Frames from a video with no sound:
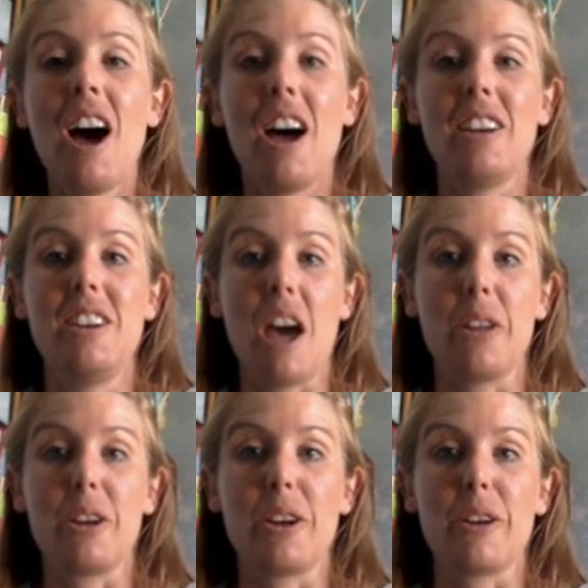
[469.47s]

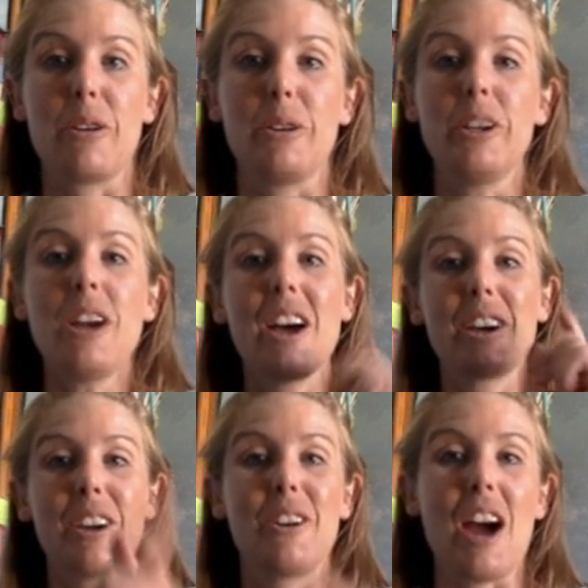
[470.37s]
another year older.
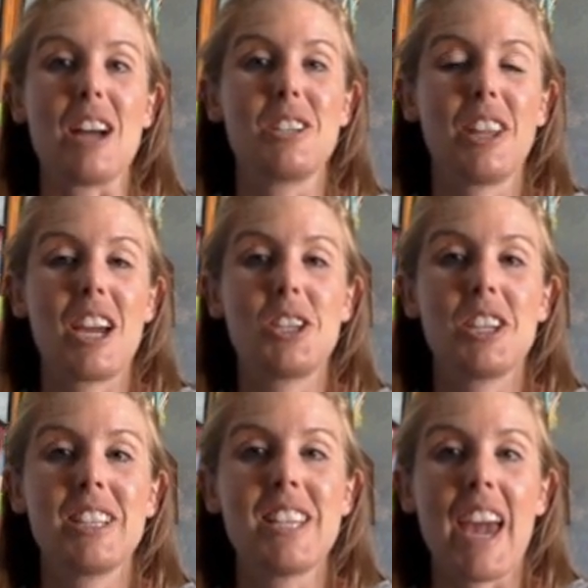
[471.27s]

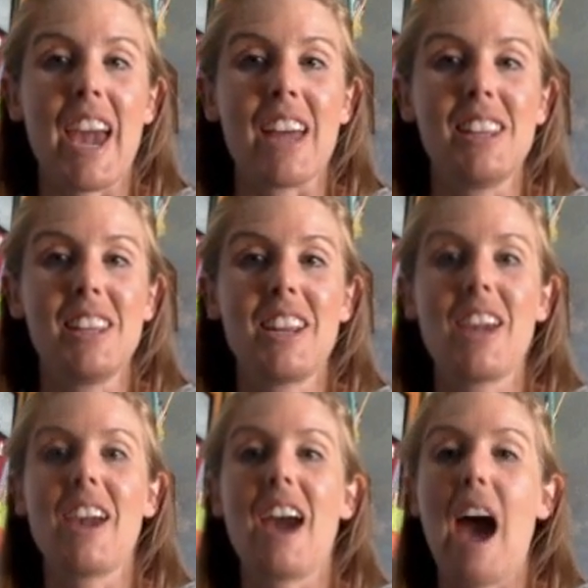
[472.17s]
Congratulations,
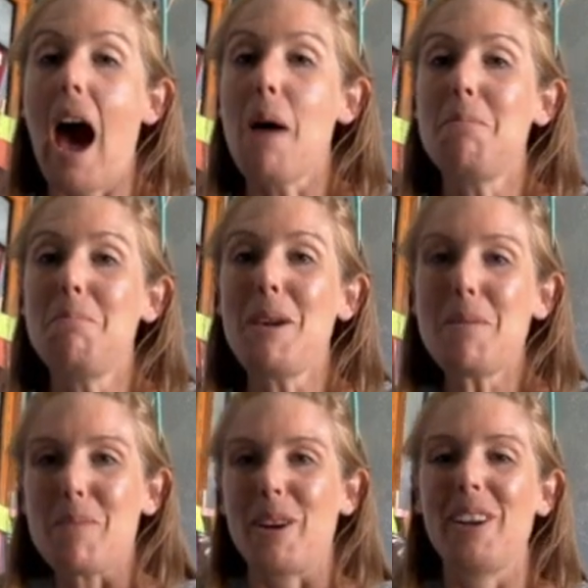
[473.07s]
Anthony. Happy
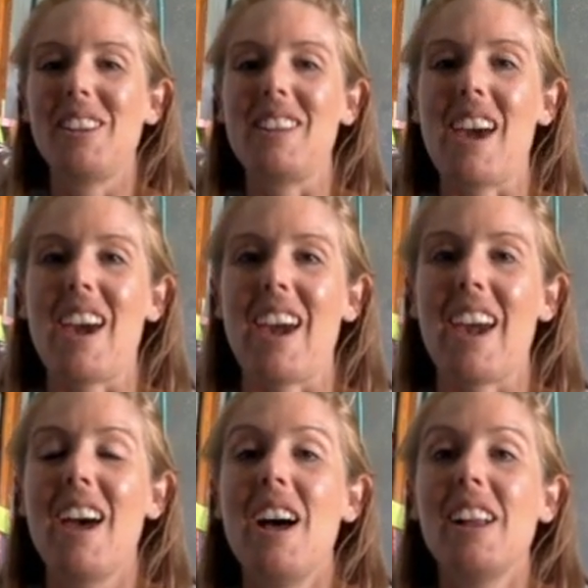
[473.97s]

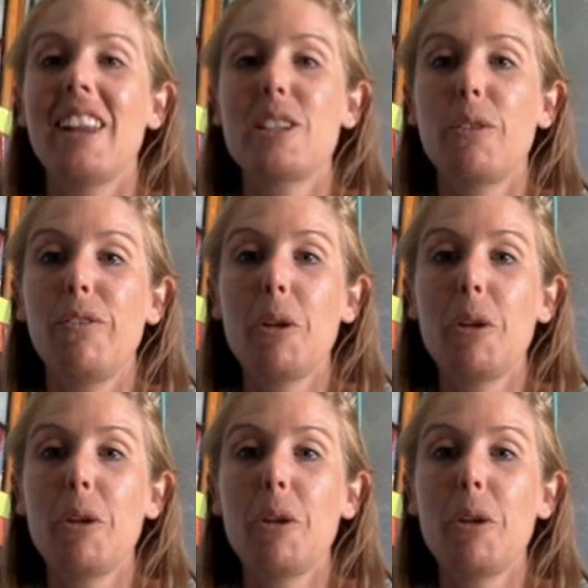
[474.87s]
birthday. Let's flip